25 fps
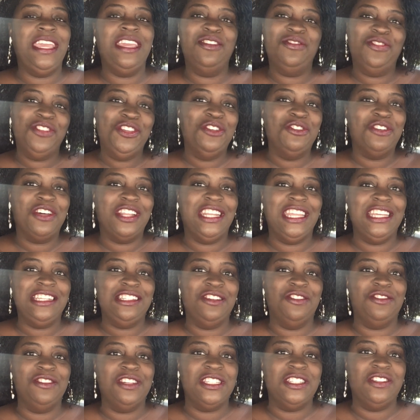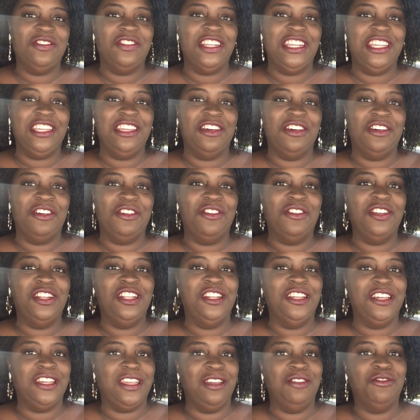if you clicked on this video
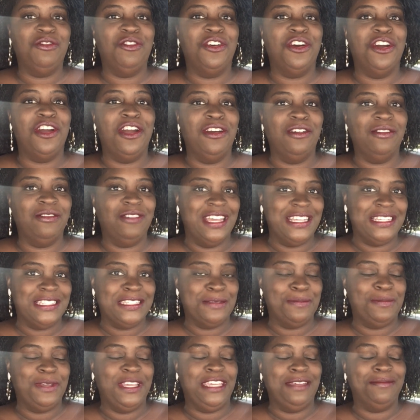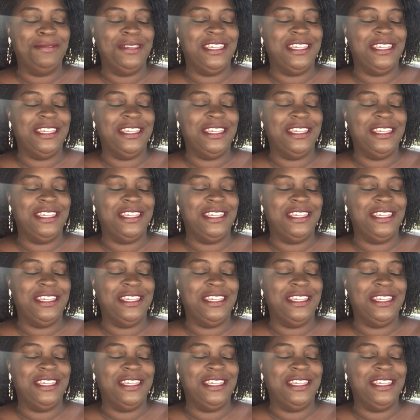looking for a recipe,